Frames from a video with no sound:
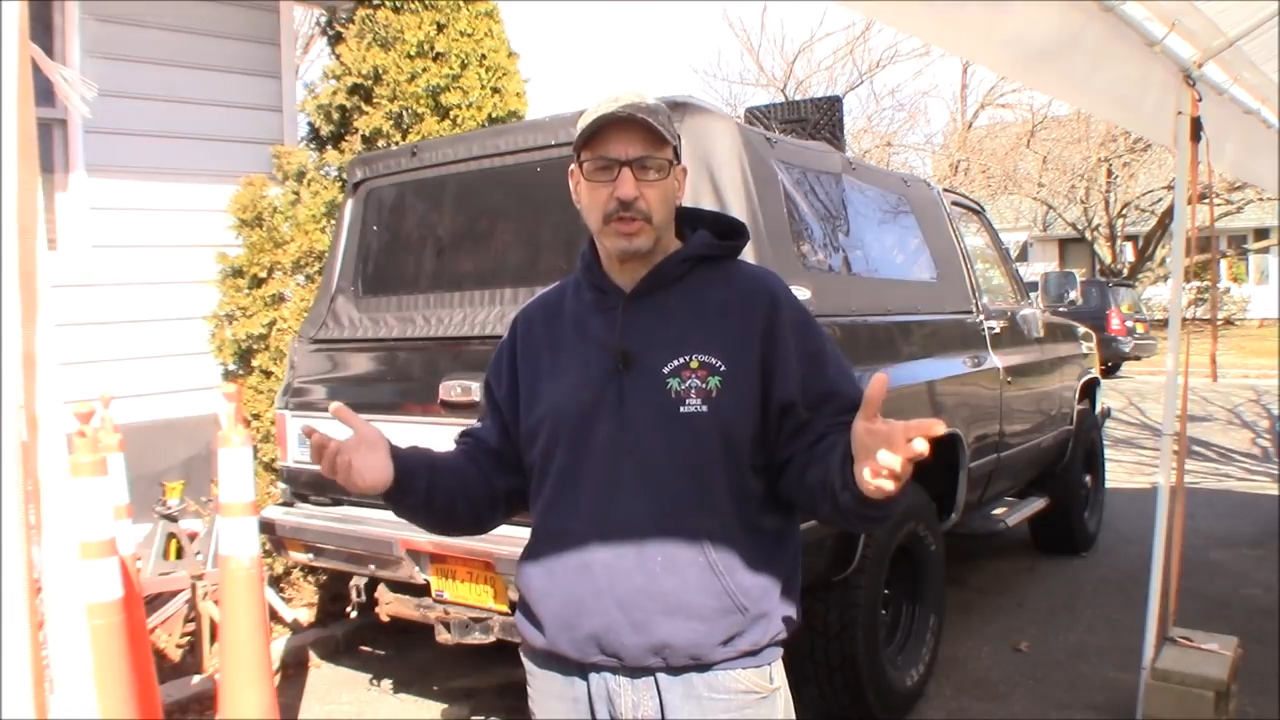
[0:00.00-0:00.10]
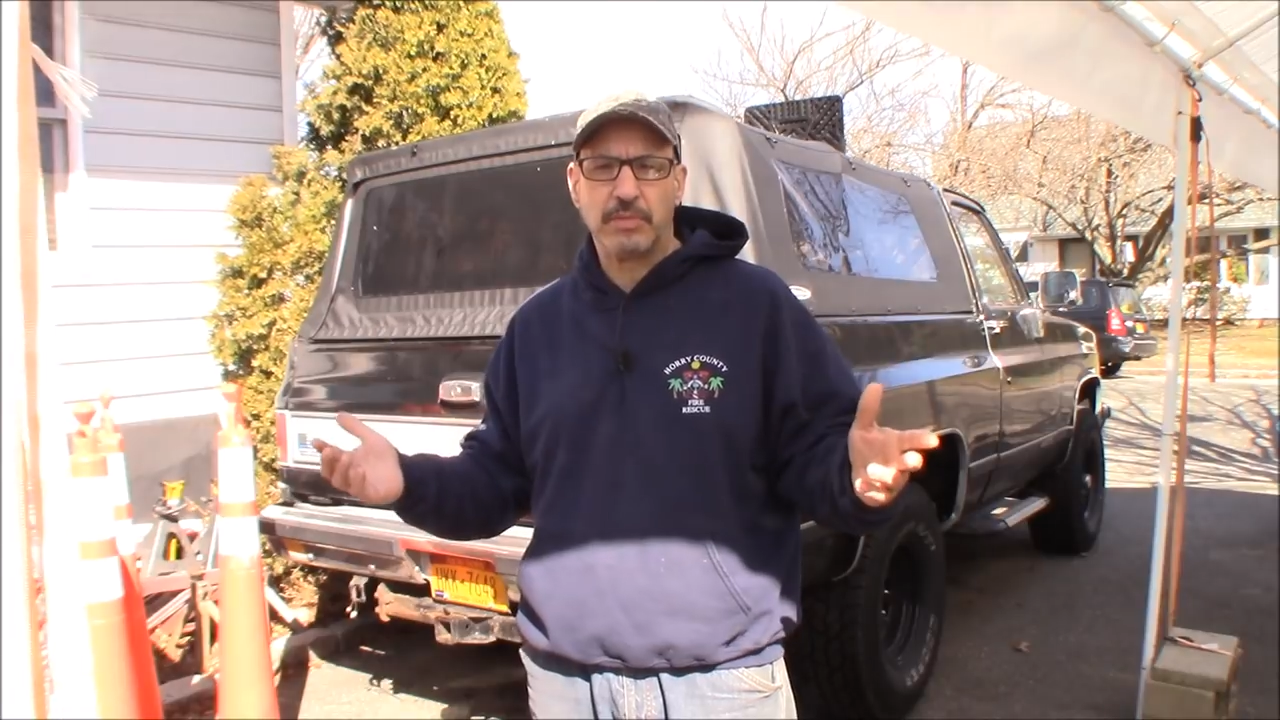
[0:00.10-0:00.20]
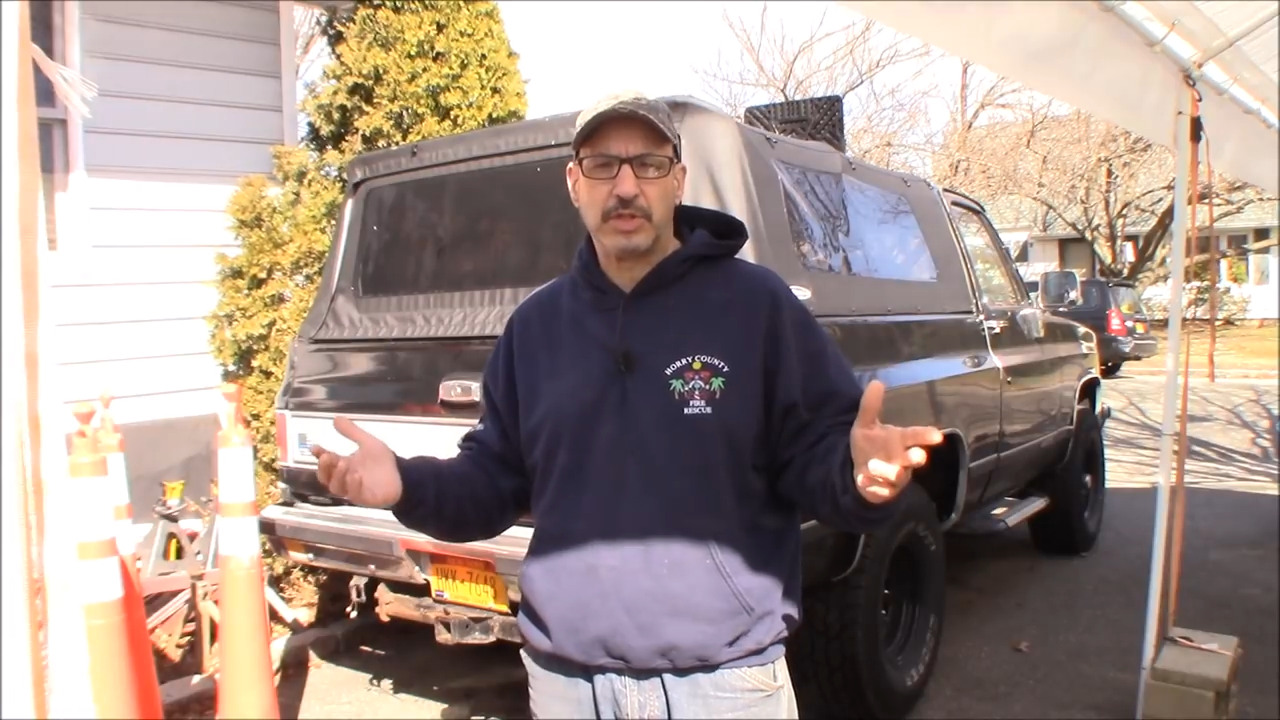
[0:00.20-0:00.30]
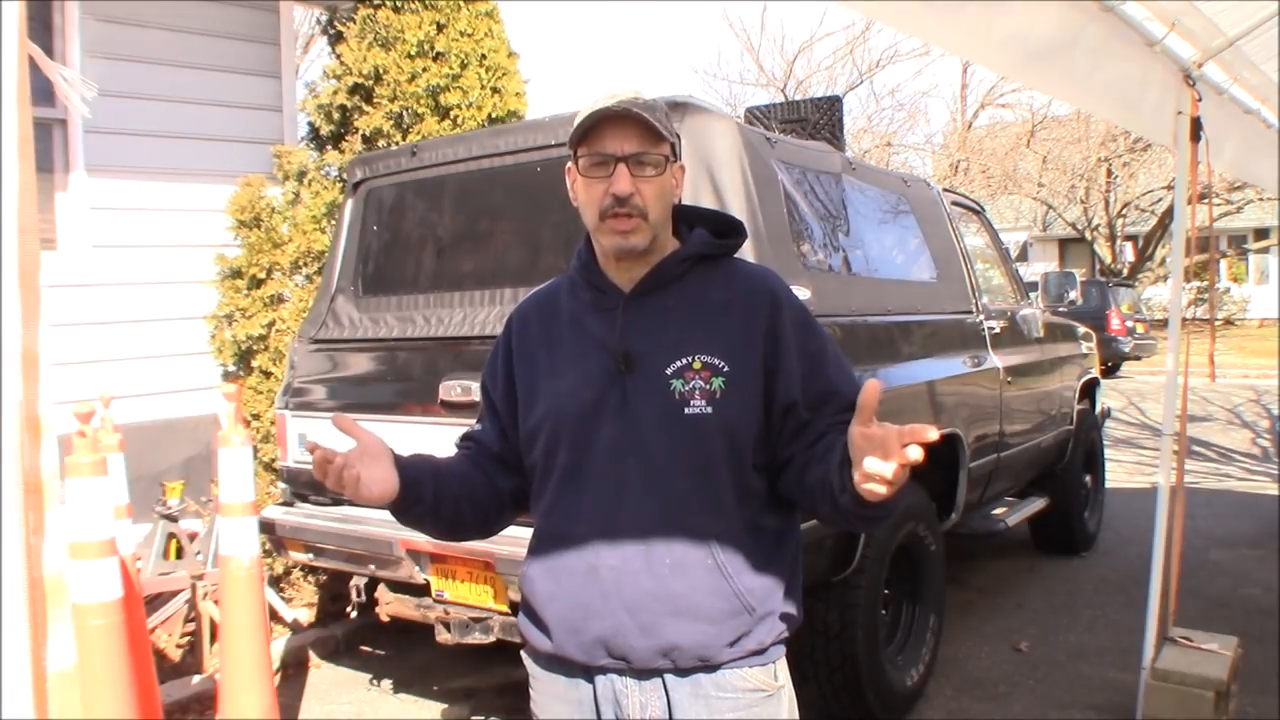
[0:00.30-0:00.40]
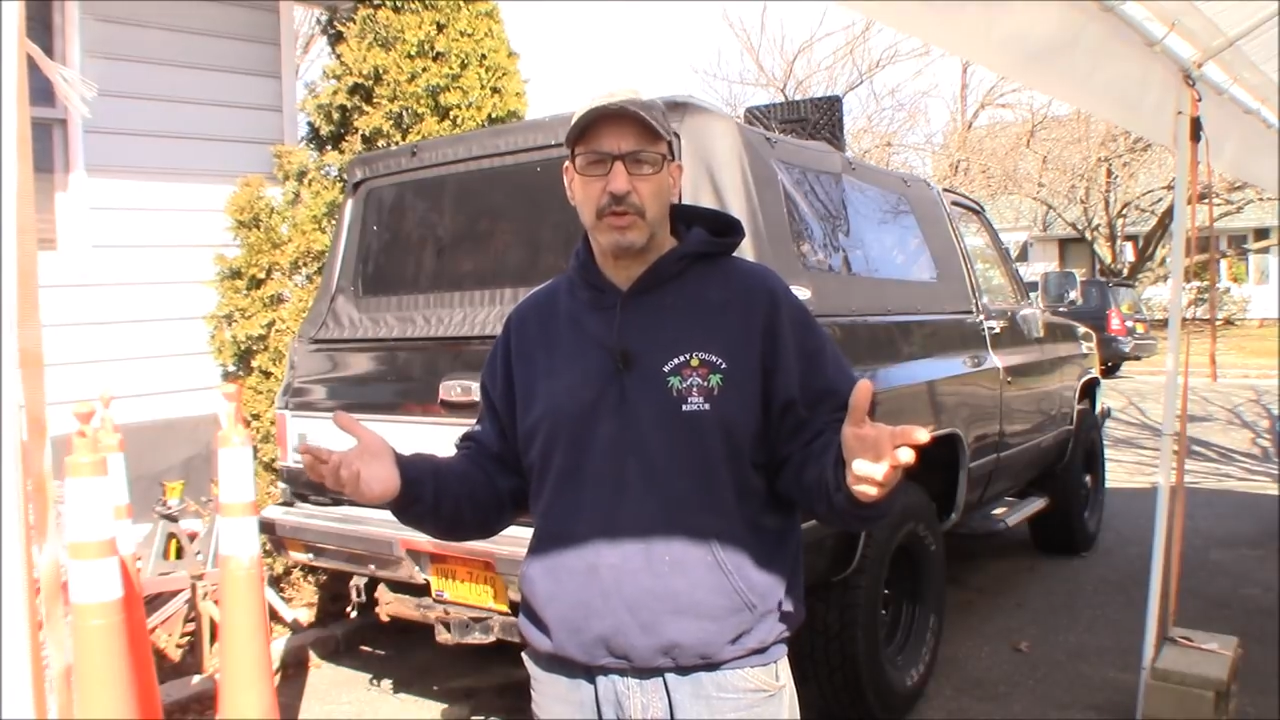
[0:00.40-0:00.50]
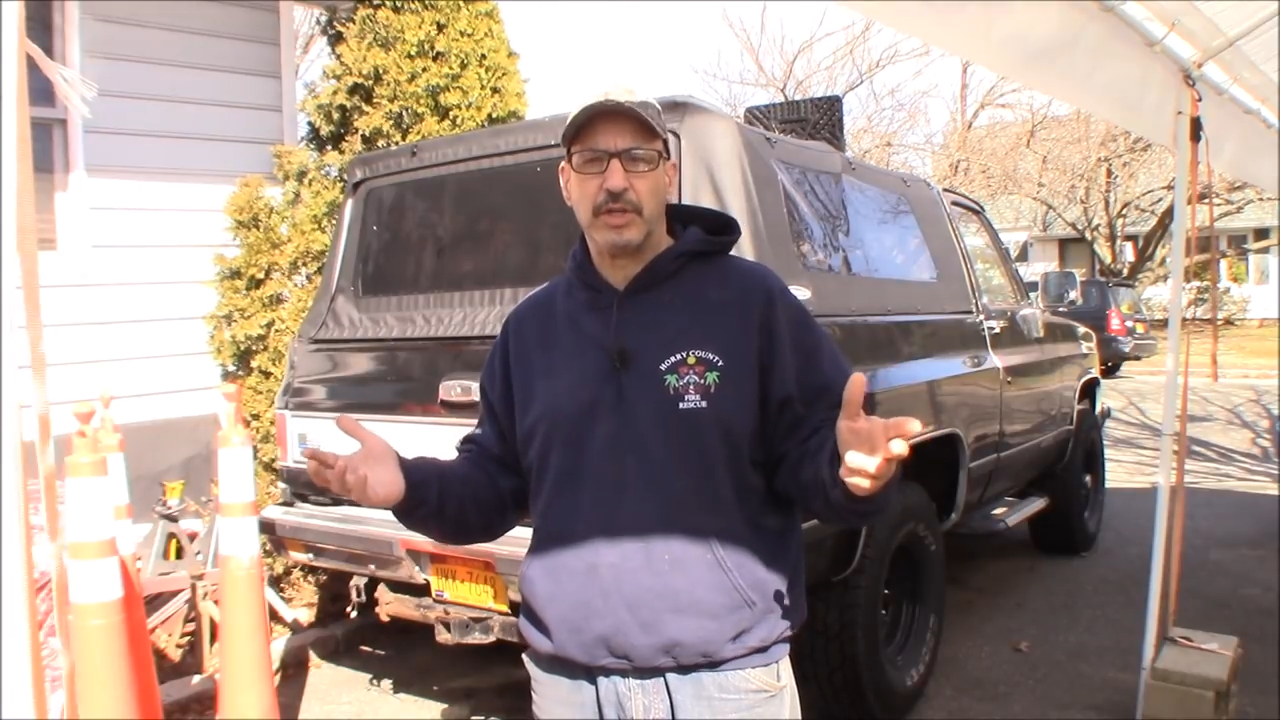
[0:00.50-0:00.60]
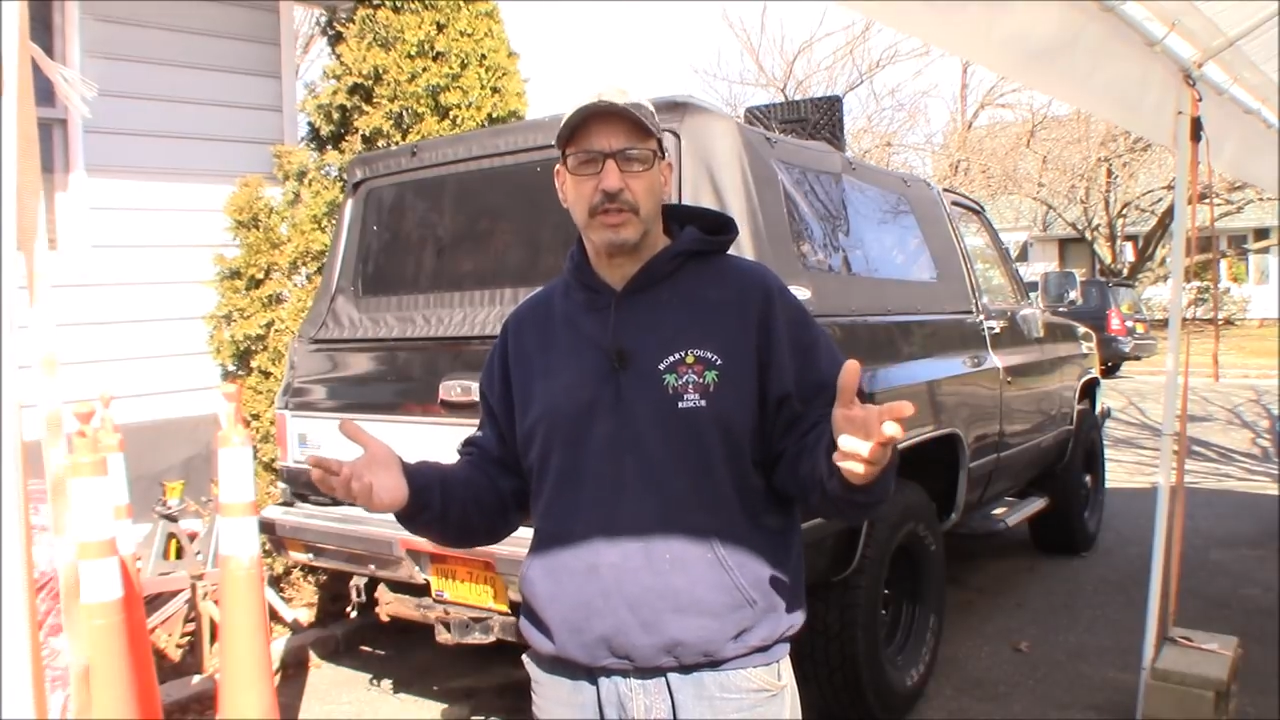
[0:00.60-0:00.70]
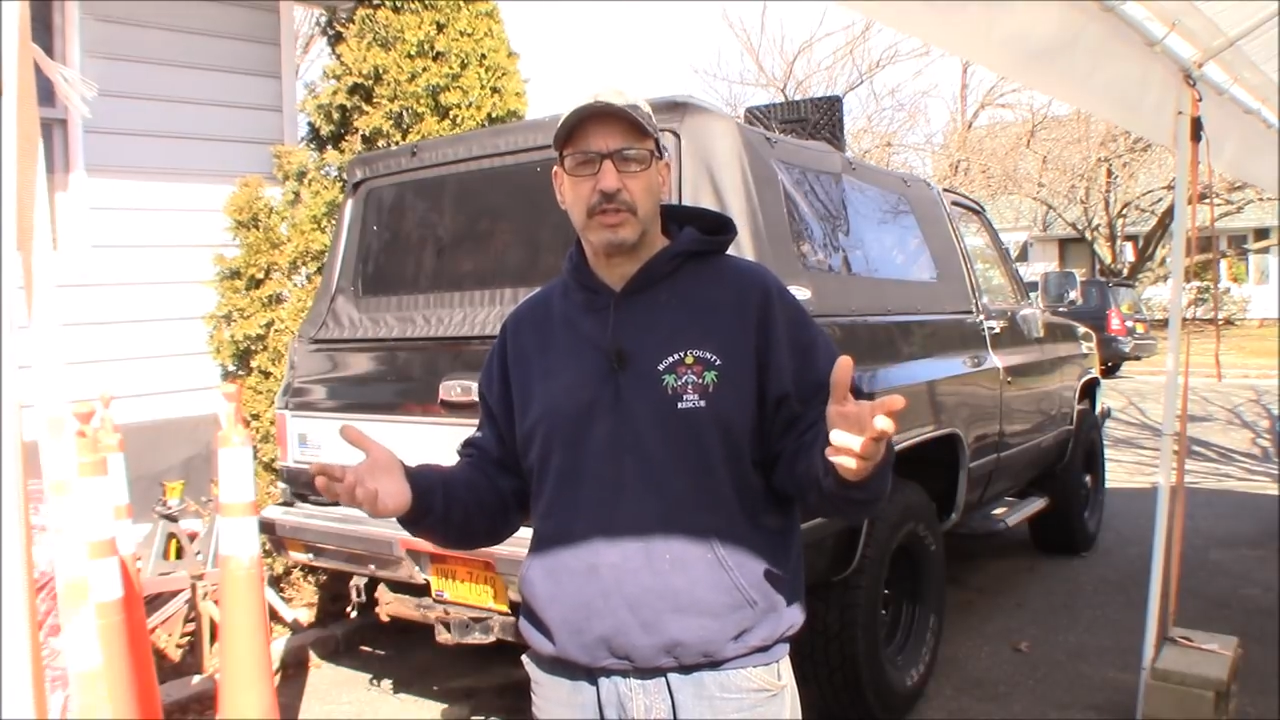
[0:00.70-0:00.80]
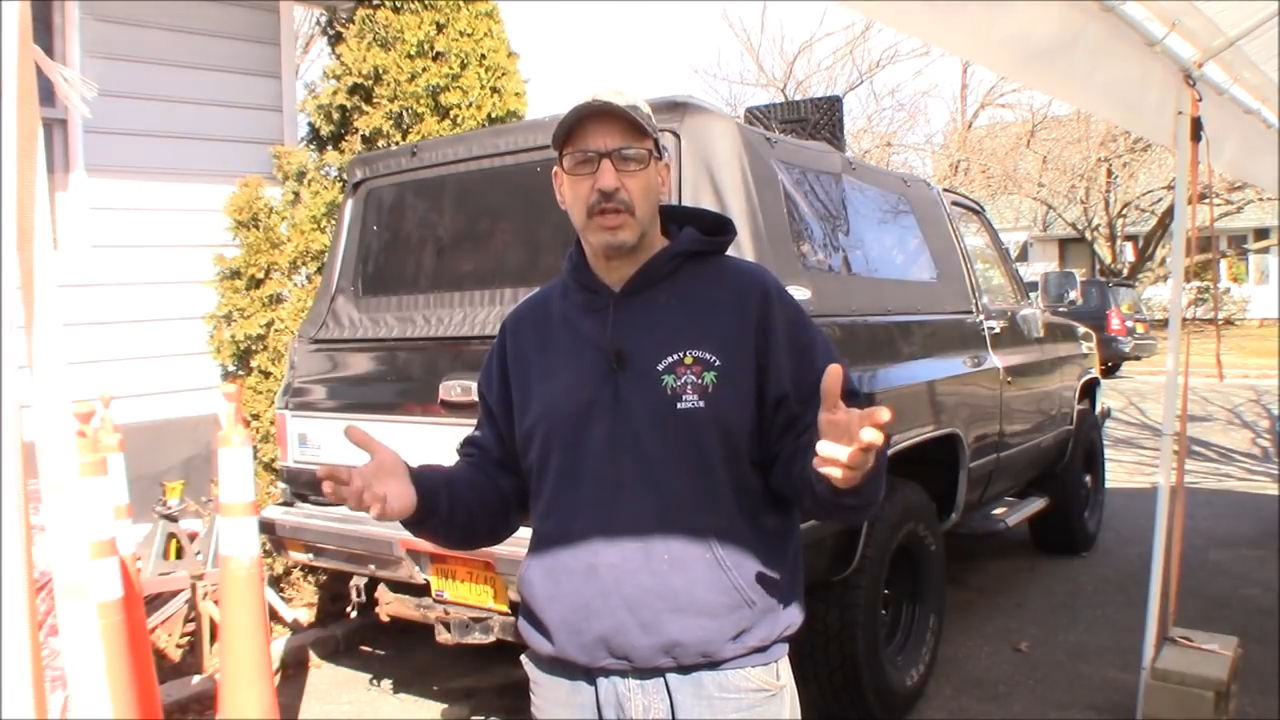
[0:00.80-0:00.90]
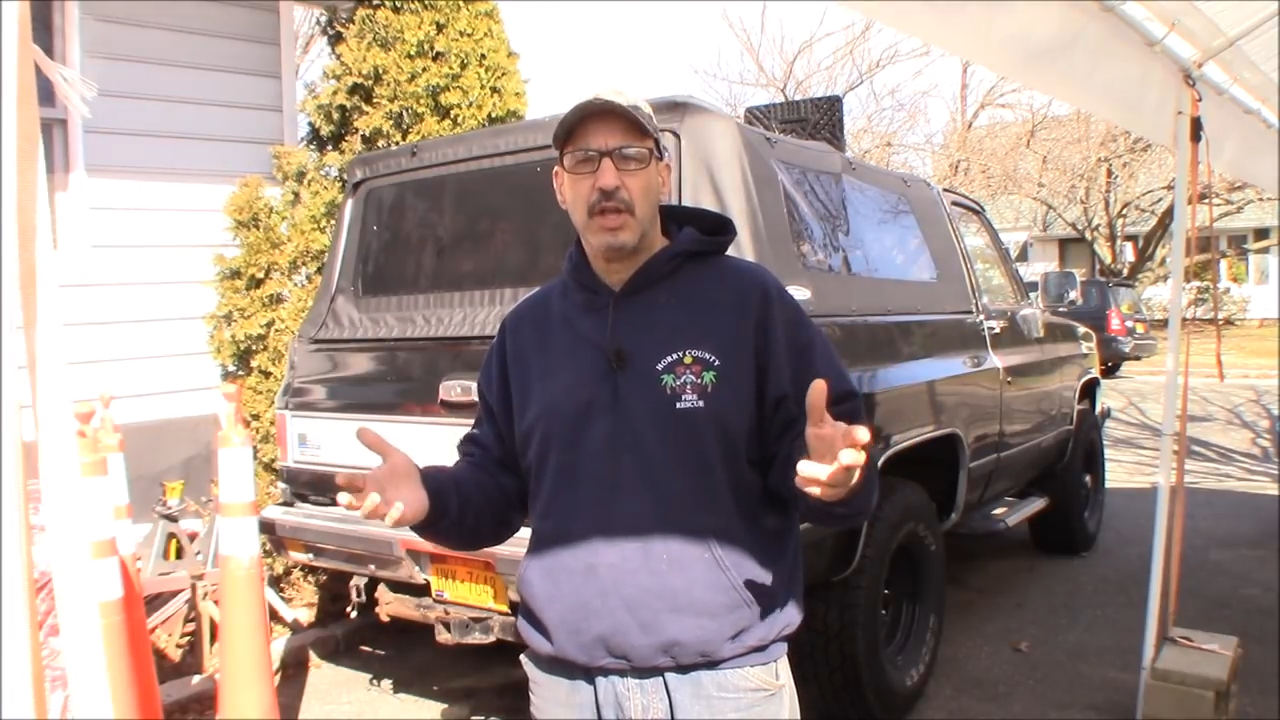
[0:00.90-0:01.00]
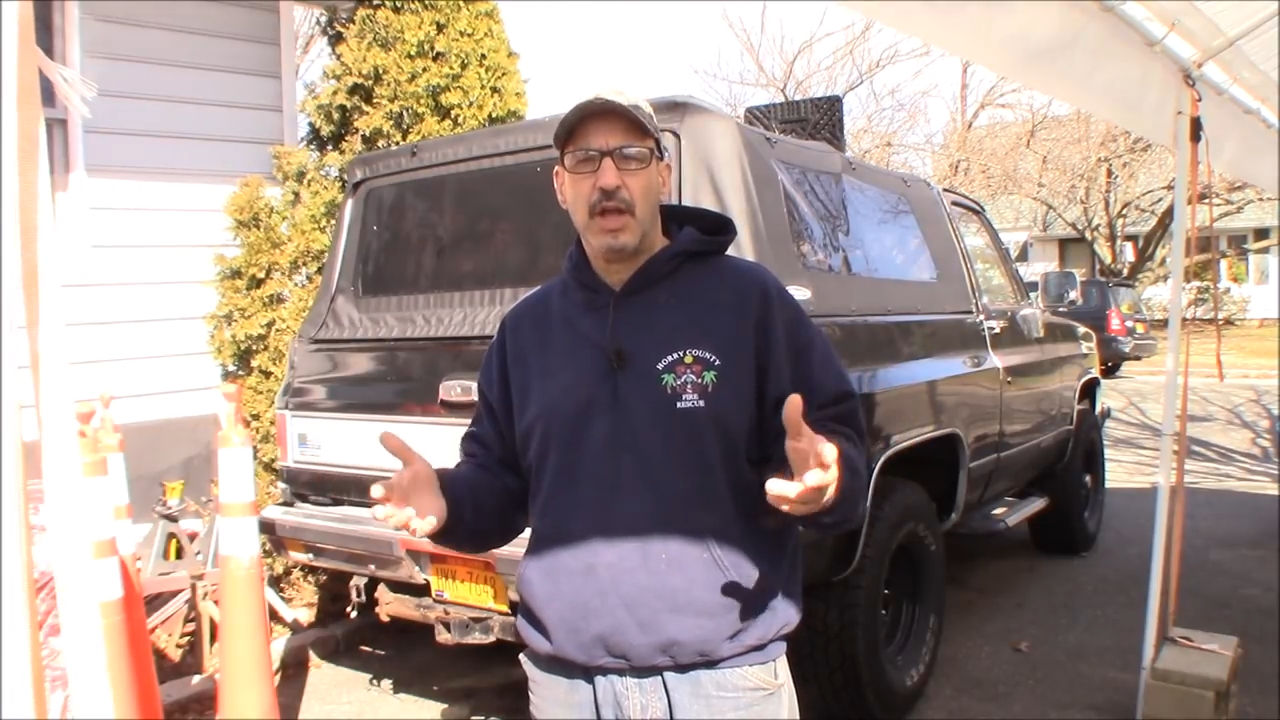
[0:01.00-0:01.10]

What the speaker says: some serious